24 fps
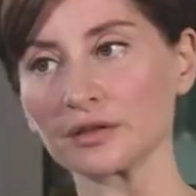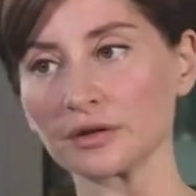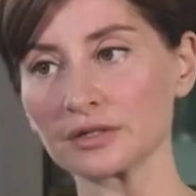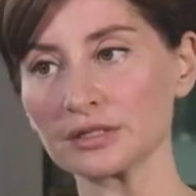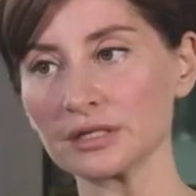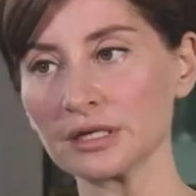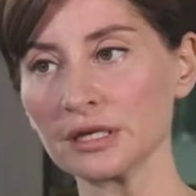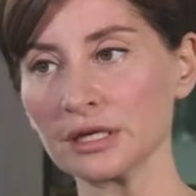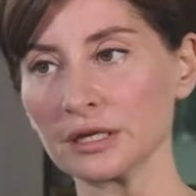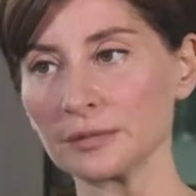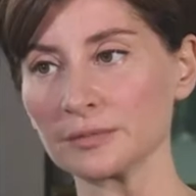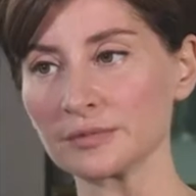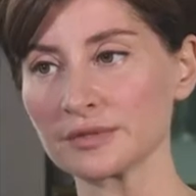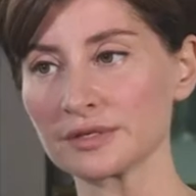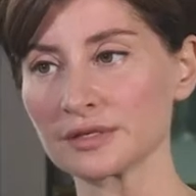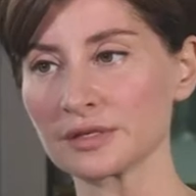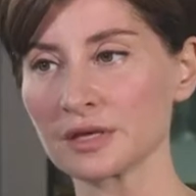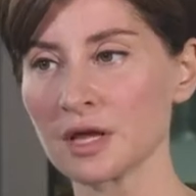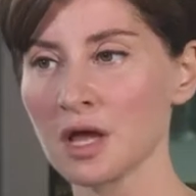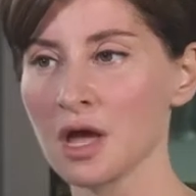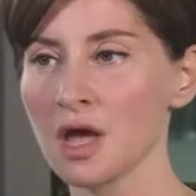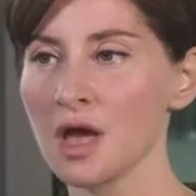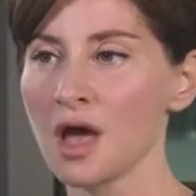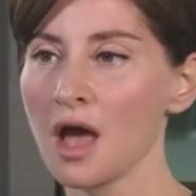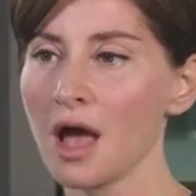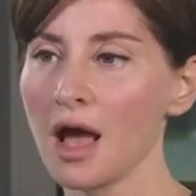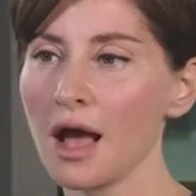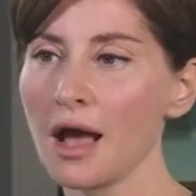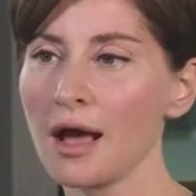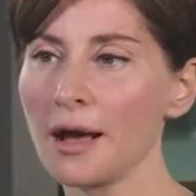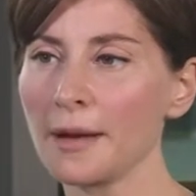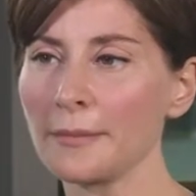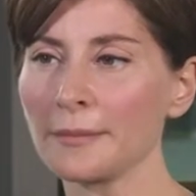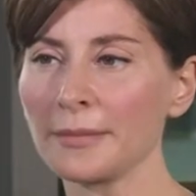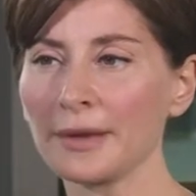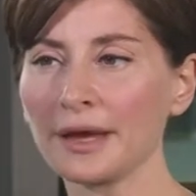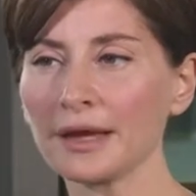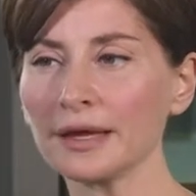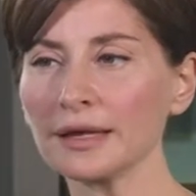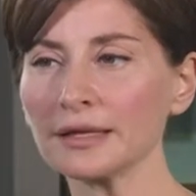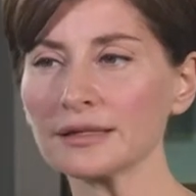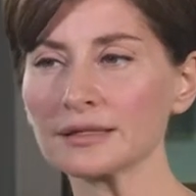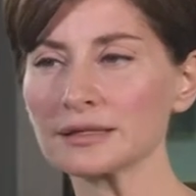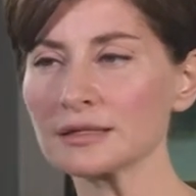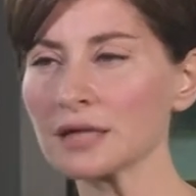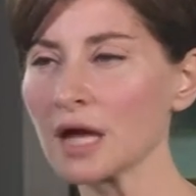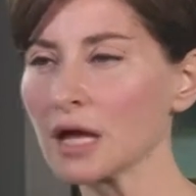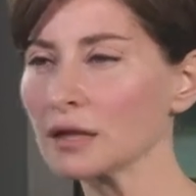their teams.
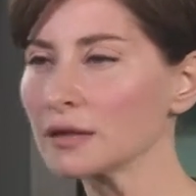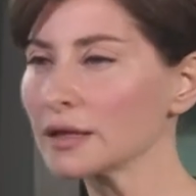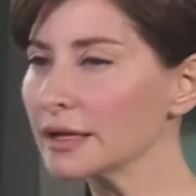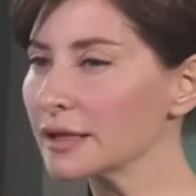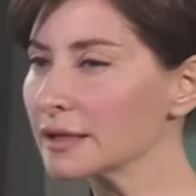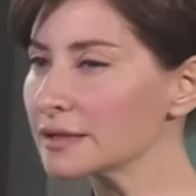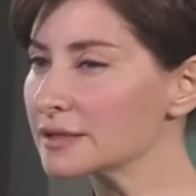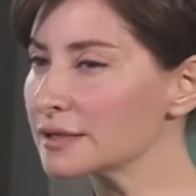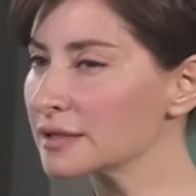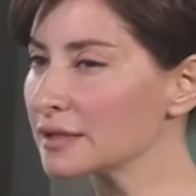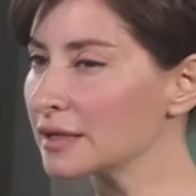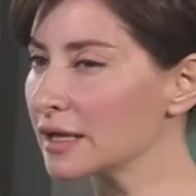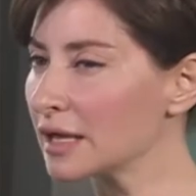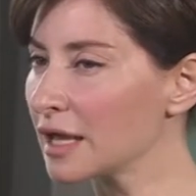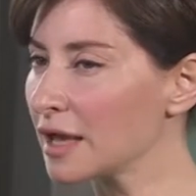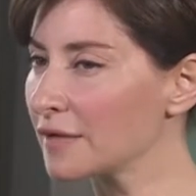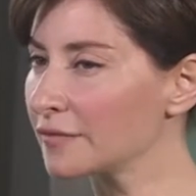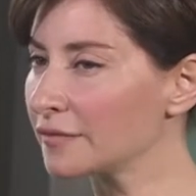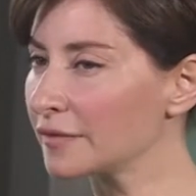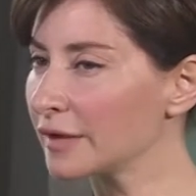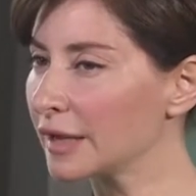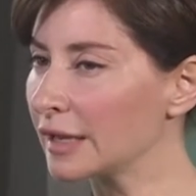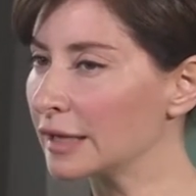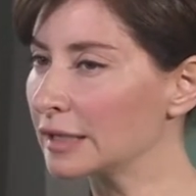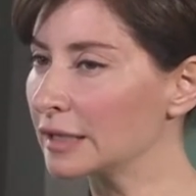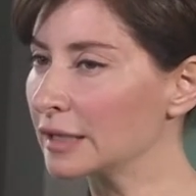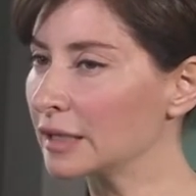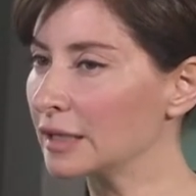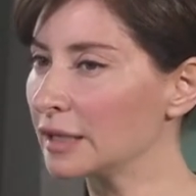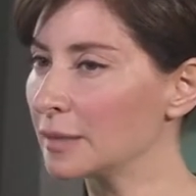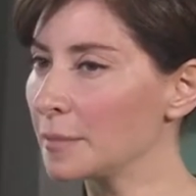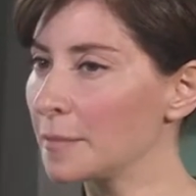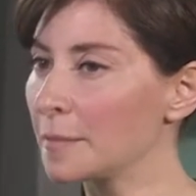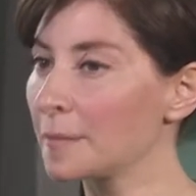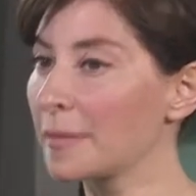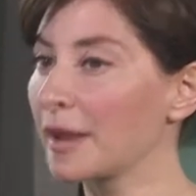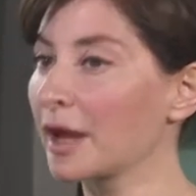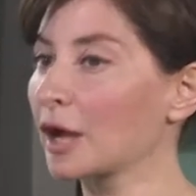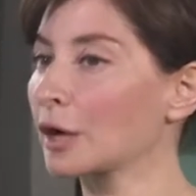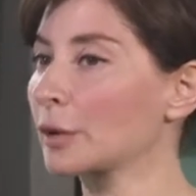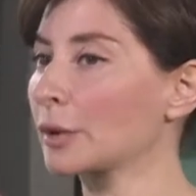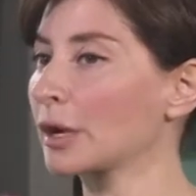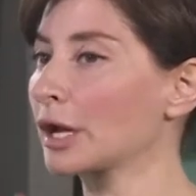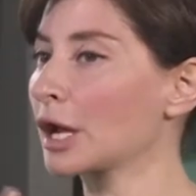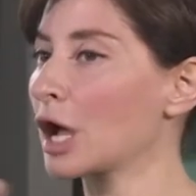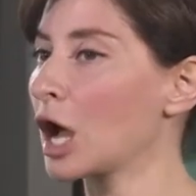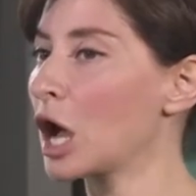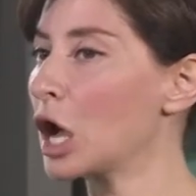It's not like it's going to have any
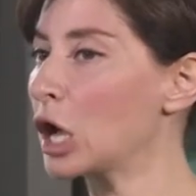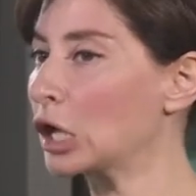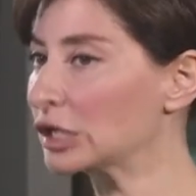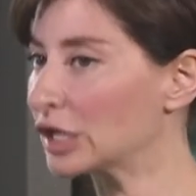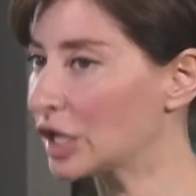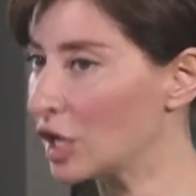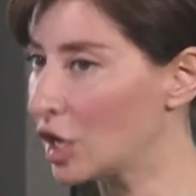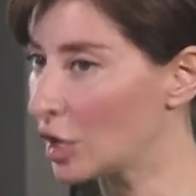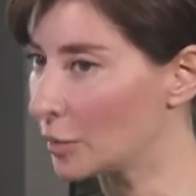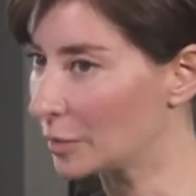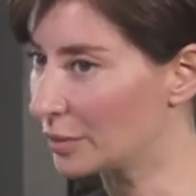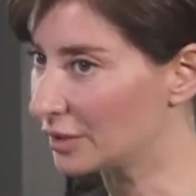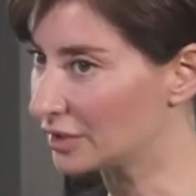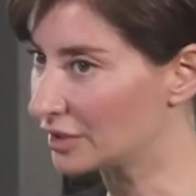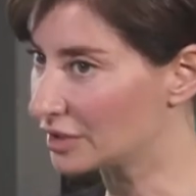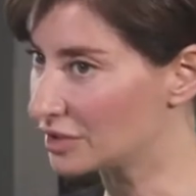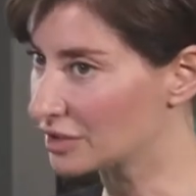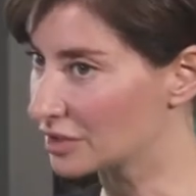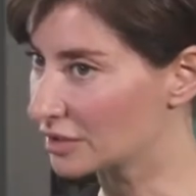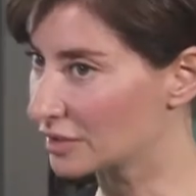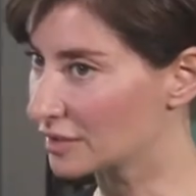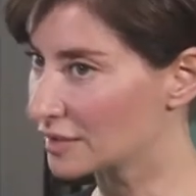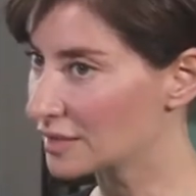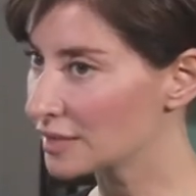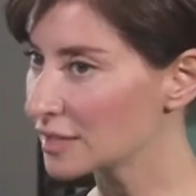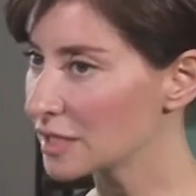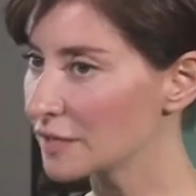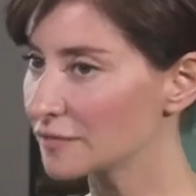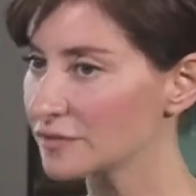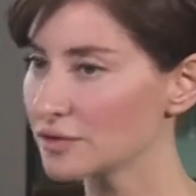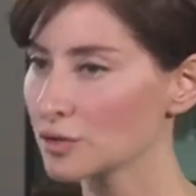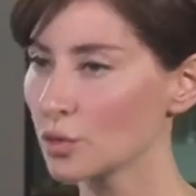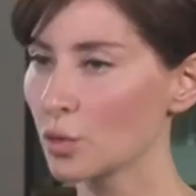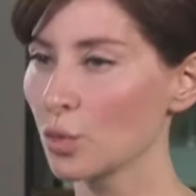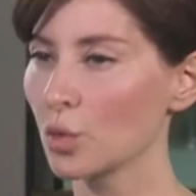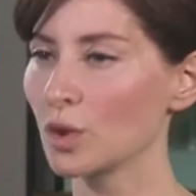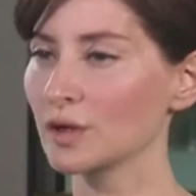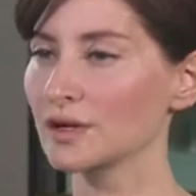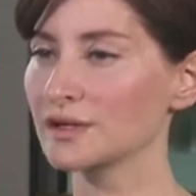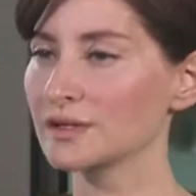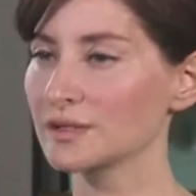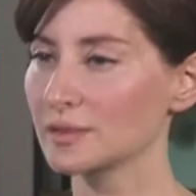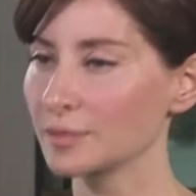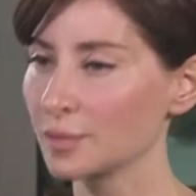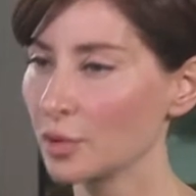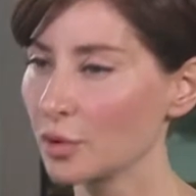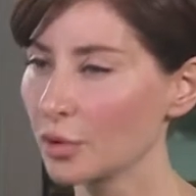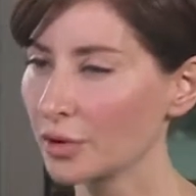bearing on the competition itself. So what is
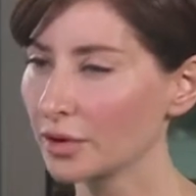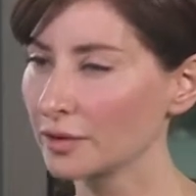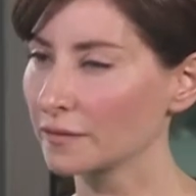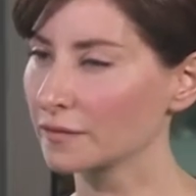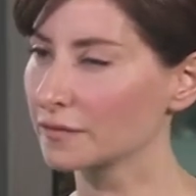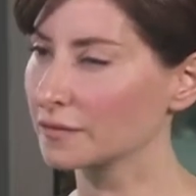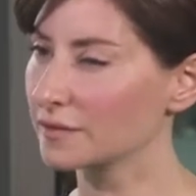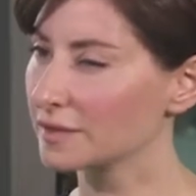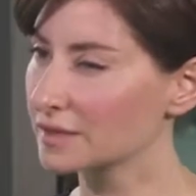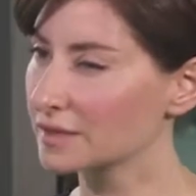the point of